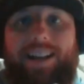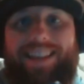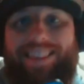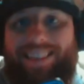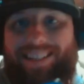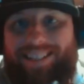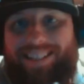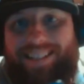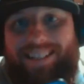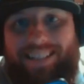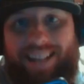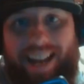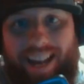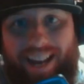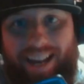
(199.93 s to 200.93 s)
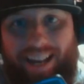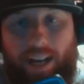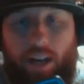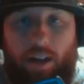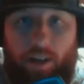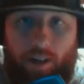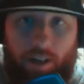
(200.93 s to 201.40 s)
this is
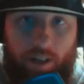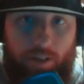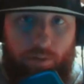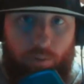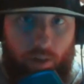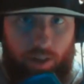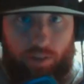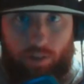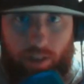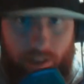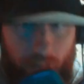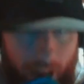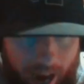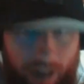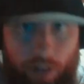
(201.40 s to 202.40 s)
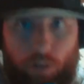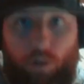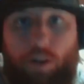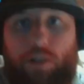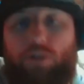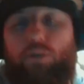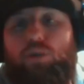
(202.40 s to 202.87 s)
a as
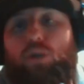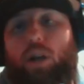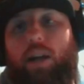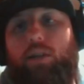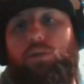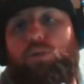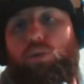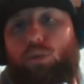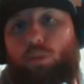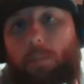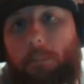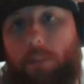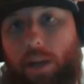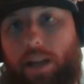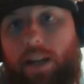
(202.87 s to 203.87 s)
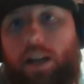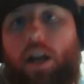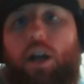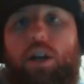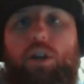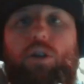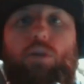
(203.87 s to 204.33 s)
aggro as you're trying to
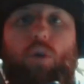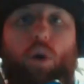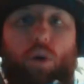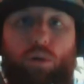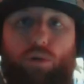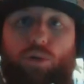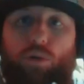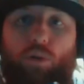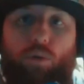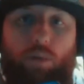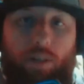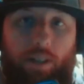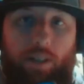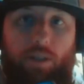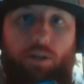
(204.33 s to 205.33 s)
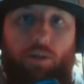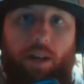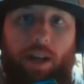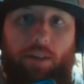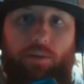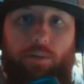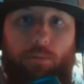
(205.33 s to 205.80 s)
be, you also need to
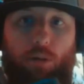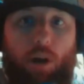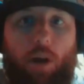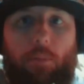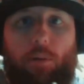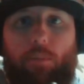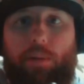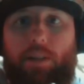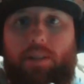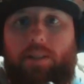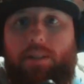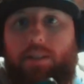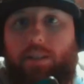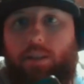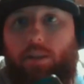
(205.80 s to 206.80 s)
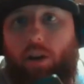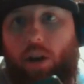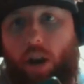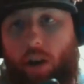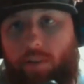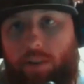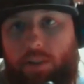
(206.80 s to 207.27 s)
have some combo pieces in there.
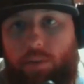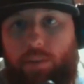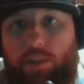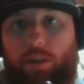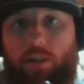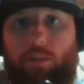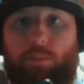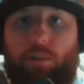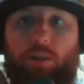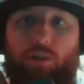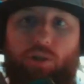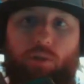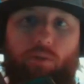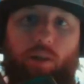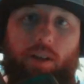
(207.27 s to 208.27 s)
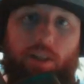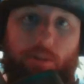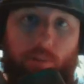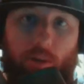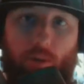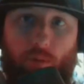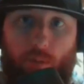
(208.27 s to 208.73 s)
Obviously, we talked about the
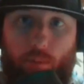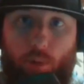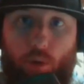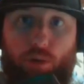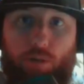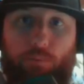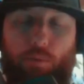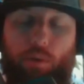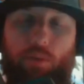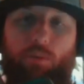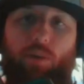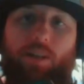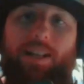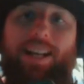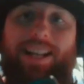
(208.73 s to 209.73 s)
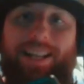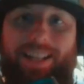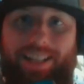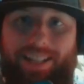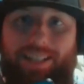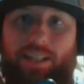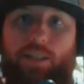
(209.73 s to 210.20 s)
Giovanni's, but the most important one
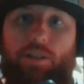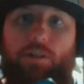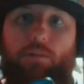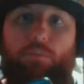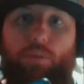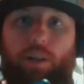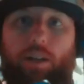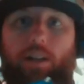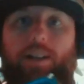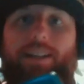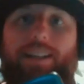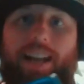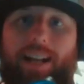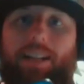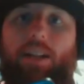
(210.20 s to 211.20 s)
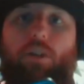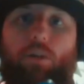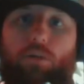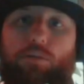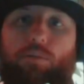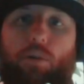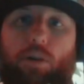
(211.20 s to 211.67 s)
is Sabrina. Getting
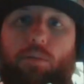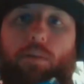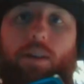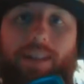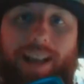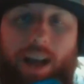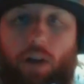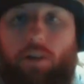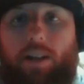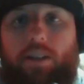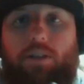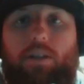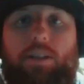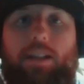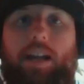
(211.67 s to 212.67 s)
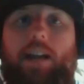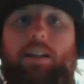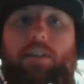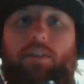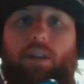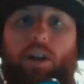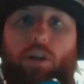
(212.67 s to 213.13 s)
those Pokemon out into the
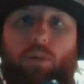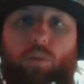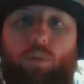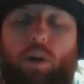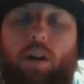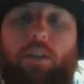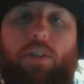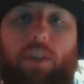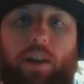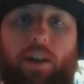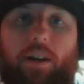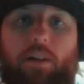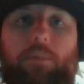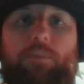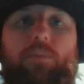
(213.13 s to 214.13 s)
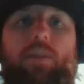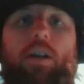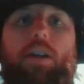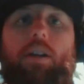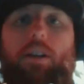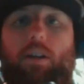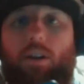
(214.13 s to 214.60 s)
active that you want there,
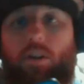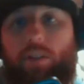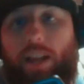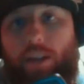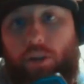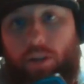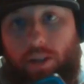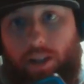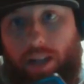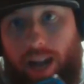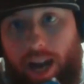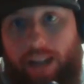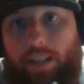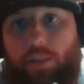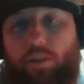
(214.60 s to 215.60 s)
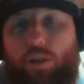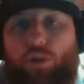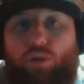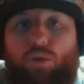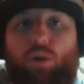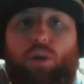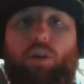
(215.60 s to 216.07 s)
or that you can kind of
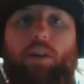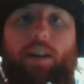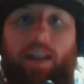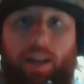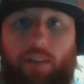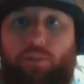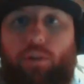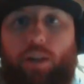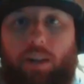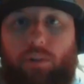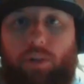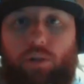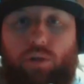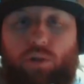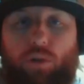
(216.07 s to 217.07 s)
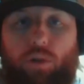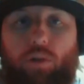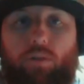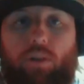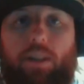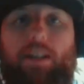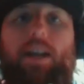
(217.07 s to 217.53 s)
control if you have the control
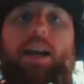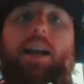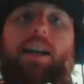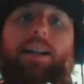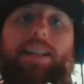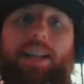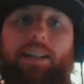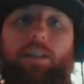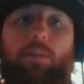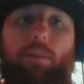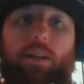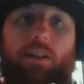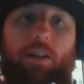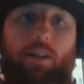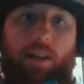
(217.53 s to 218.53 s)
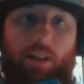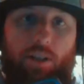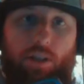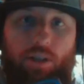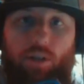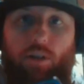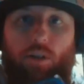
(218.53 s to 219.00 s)
over it. Get them in there and
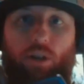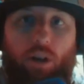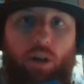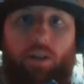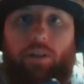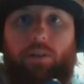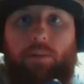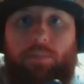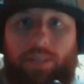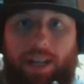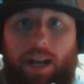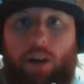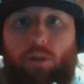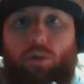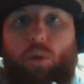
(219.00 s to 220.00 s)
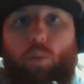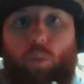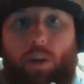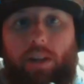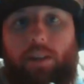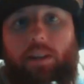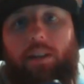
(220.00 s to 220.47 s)
start locking them down
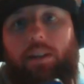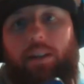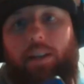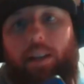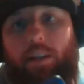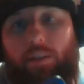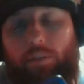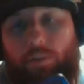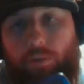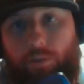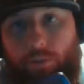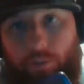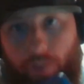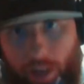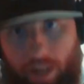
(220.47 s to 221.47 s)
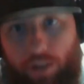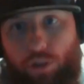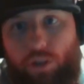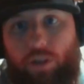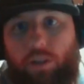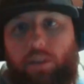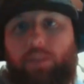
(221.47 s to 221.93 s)
with
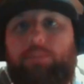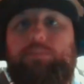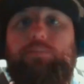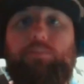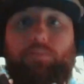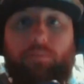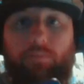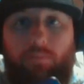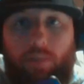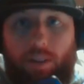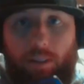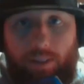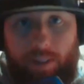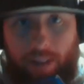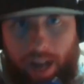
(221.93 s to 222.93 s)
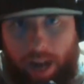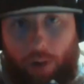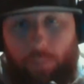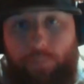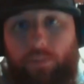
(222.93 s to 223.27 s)
Galvantula. Now,